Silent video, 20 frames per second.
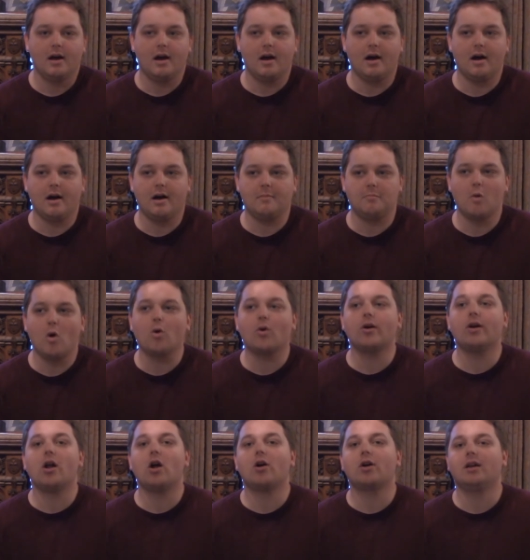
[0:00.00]

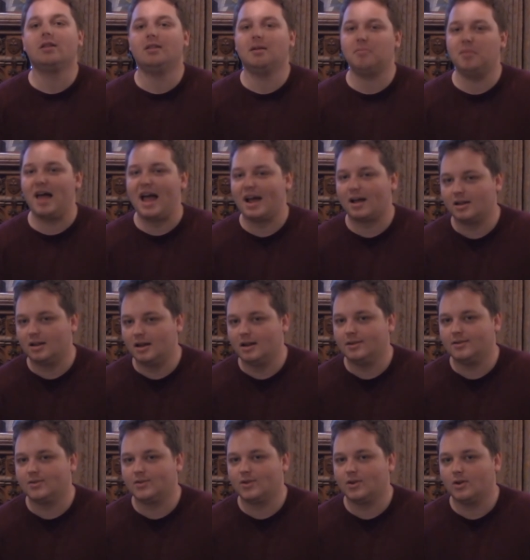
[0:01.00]
or an Arc in the Black
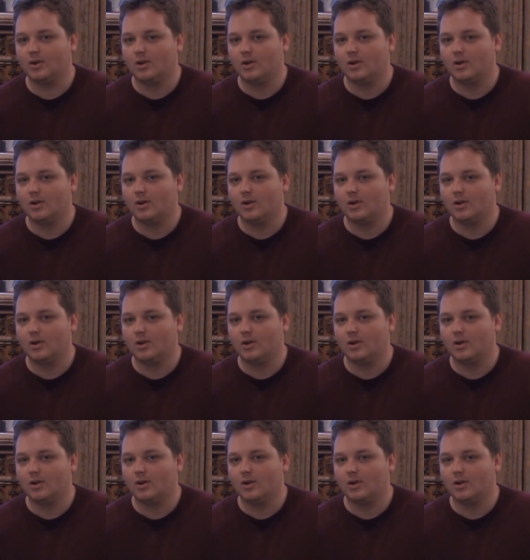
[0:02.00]
list.